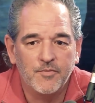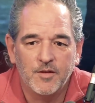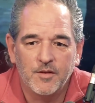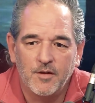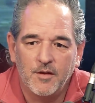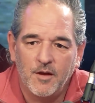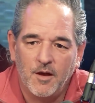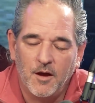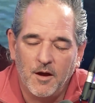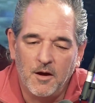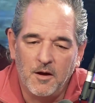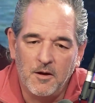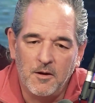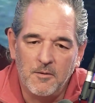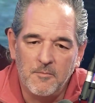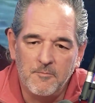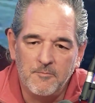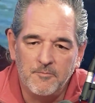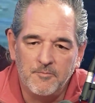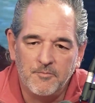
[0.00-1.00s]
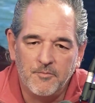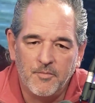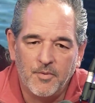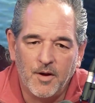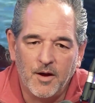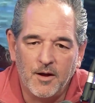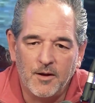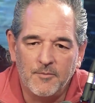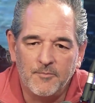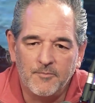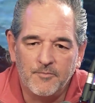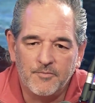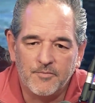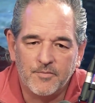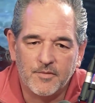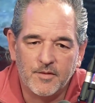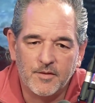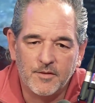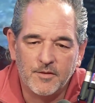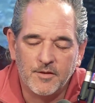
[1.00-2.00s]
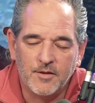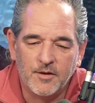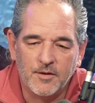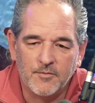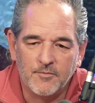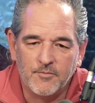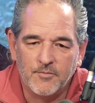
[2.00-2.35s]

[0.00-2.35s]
um, but they're